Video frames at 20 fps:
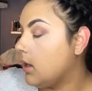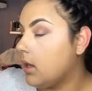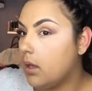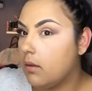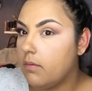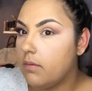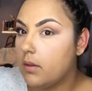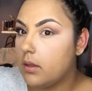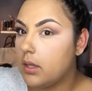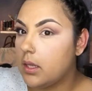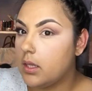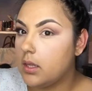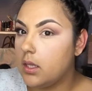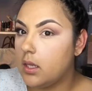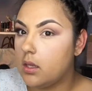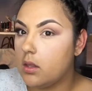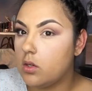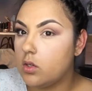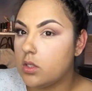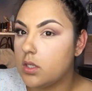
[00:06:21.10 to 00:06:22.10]
I feel like the
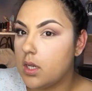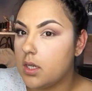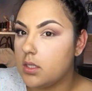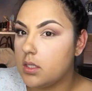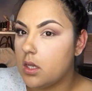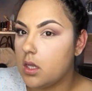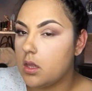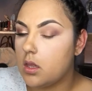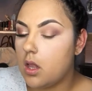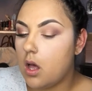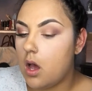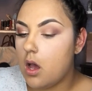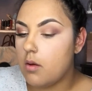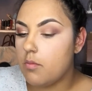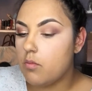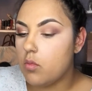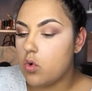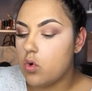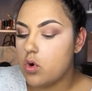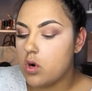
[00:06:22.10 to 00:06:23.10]
other side's a
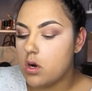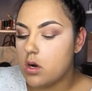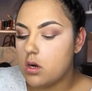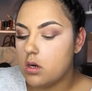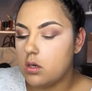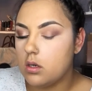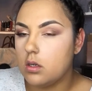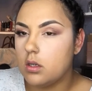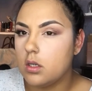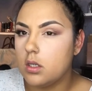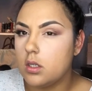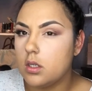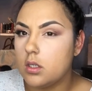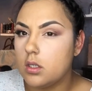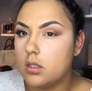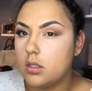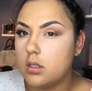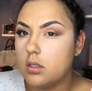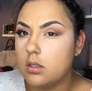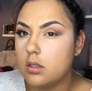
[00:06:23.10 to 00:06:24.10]
lot more
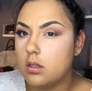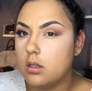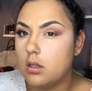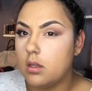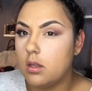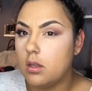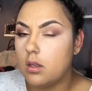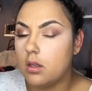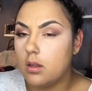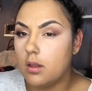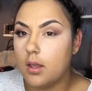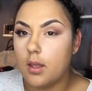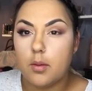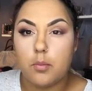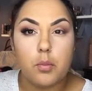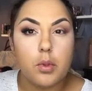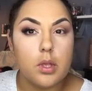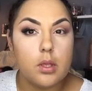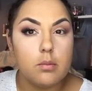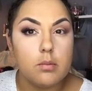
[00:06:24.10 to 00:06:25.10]

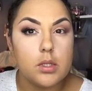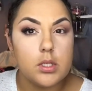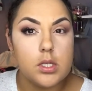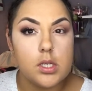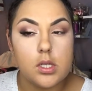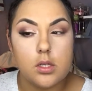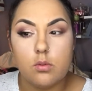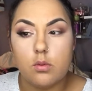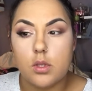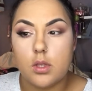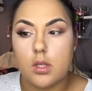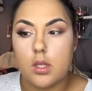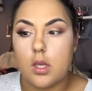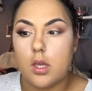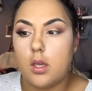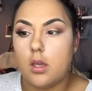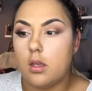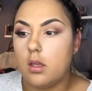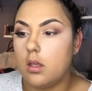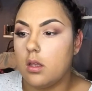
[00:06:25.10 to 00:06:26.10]
like pigmented with
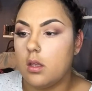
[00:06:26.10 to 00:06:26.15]
the